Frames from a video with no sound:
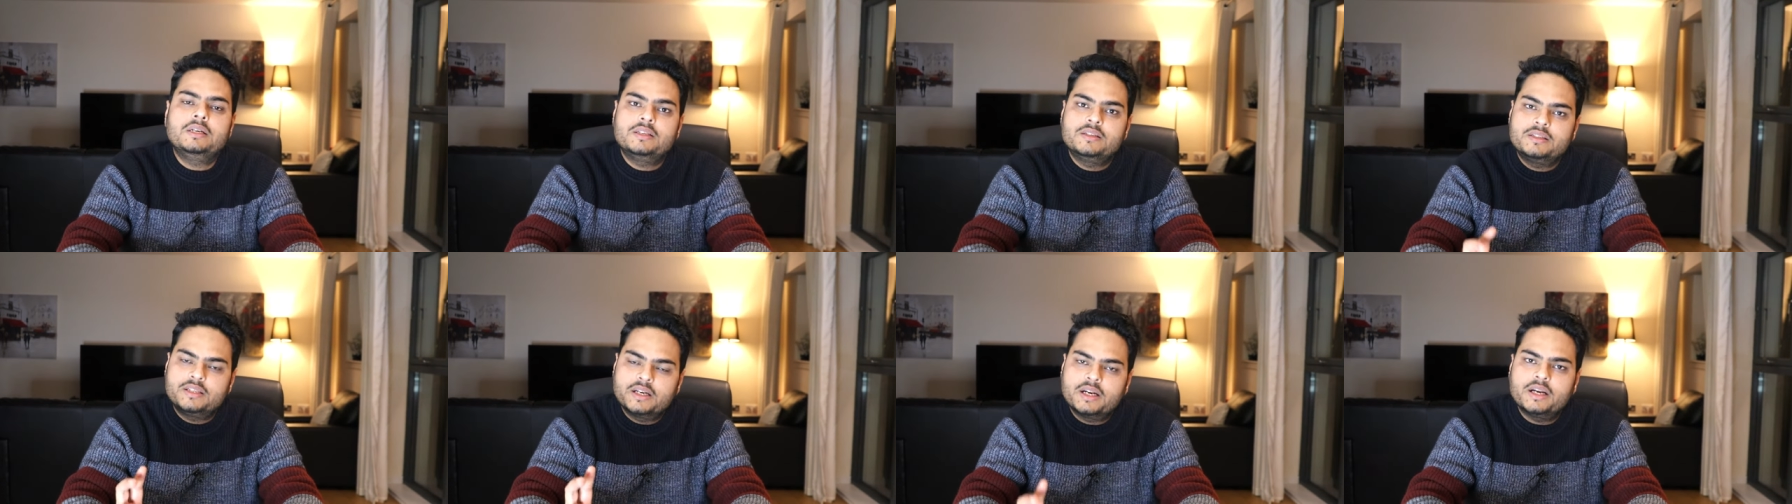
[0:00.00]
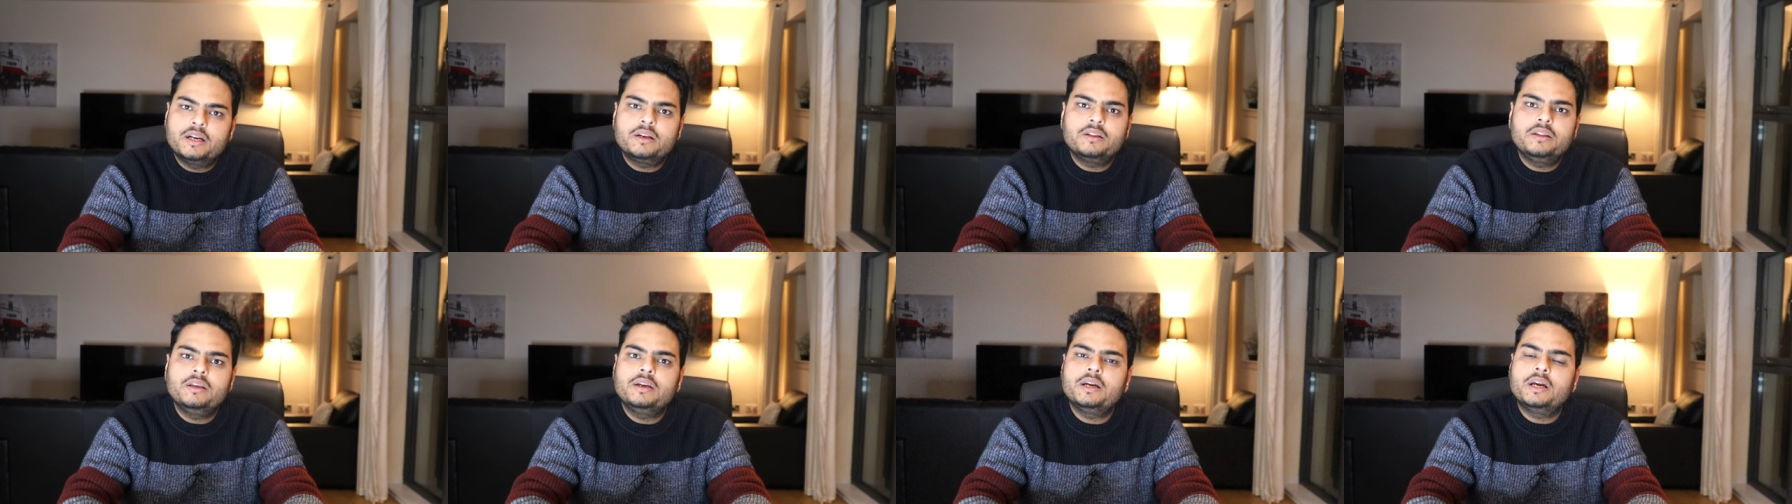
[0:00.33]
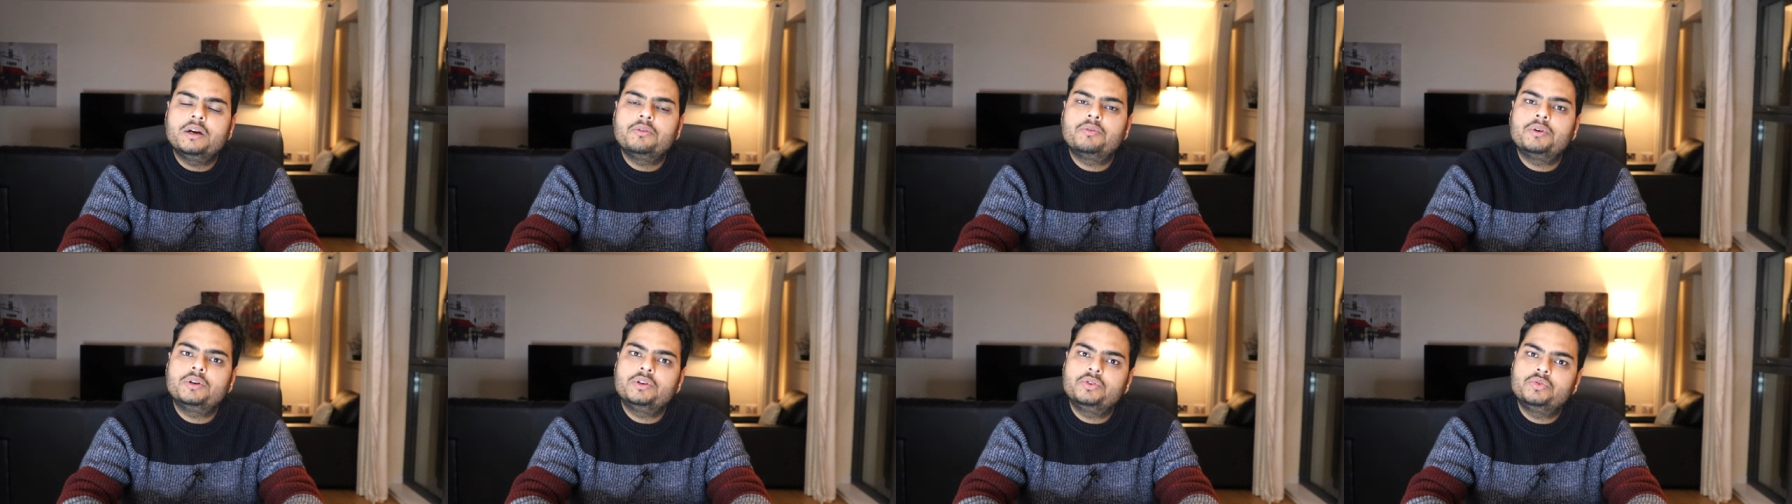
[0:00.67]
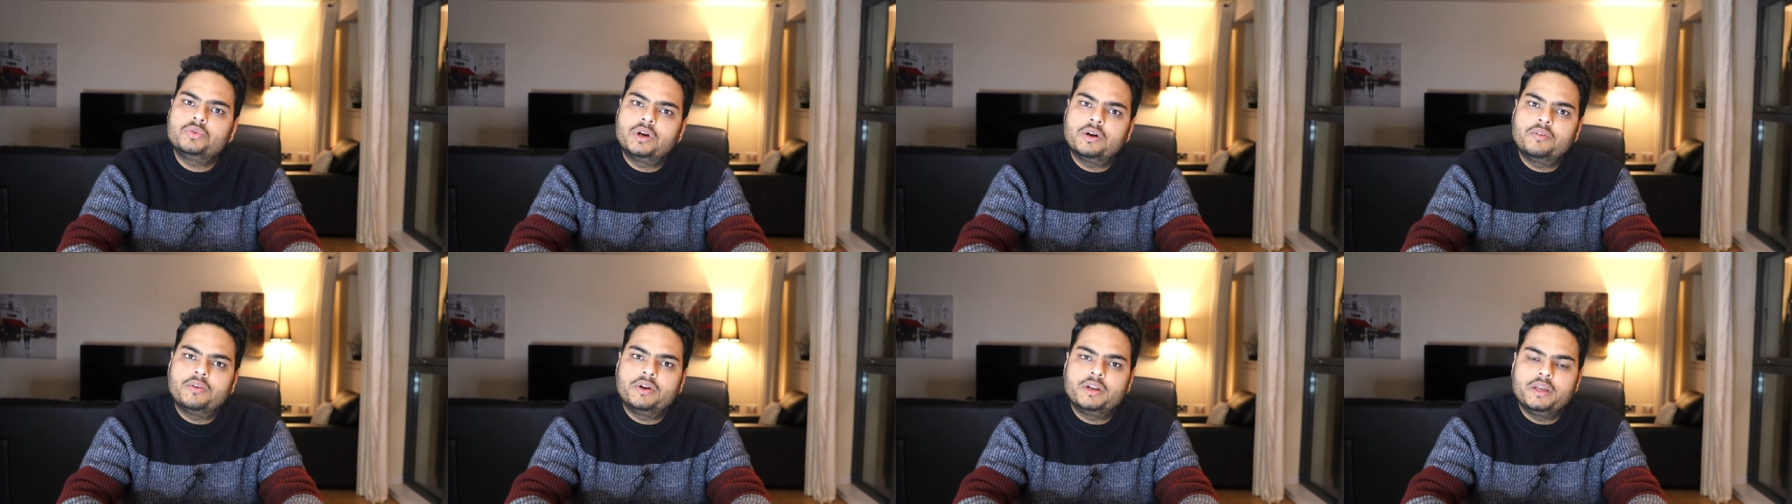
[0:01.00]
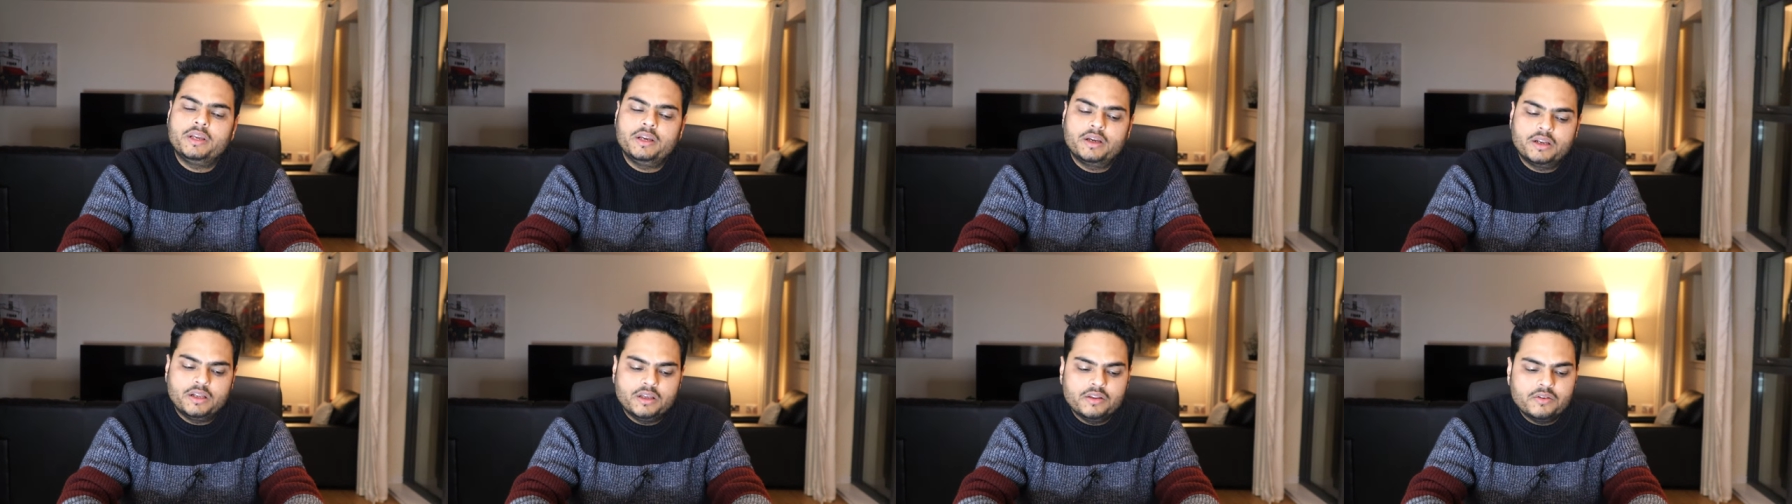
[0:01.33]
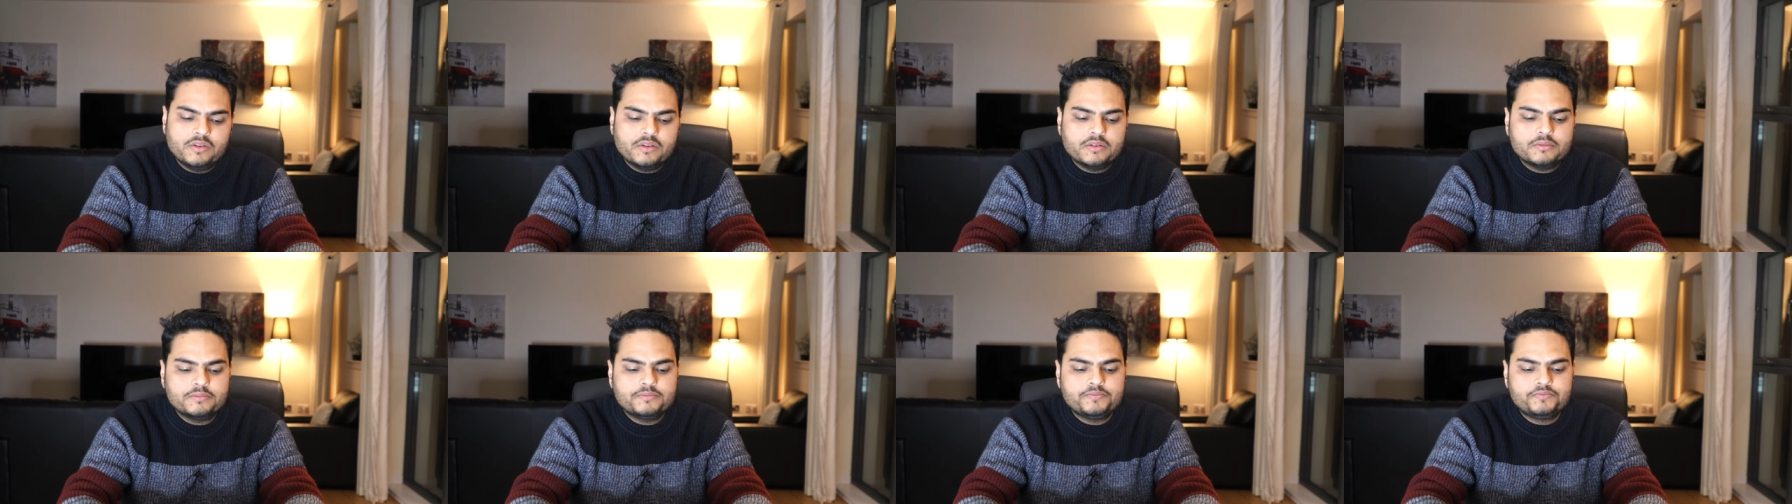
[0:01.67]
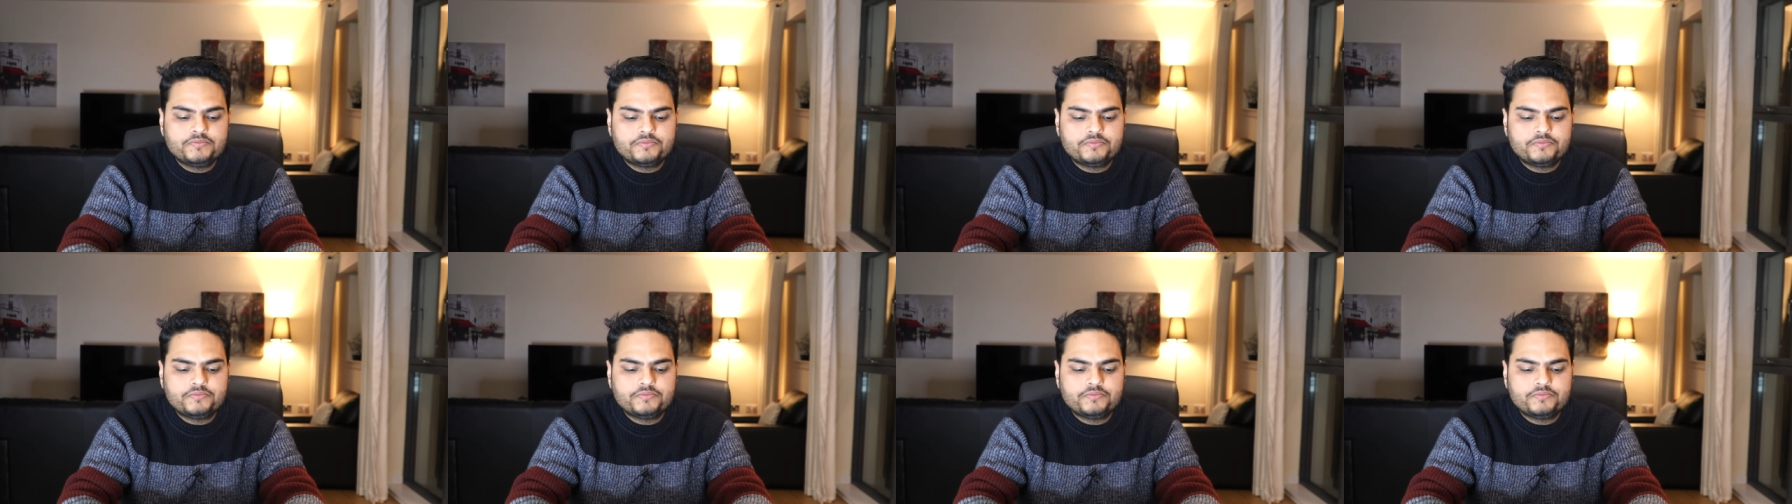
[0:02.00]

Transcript: second thing i want to cover here is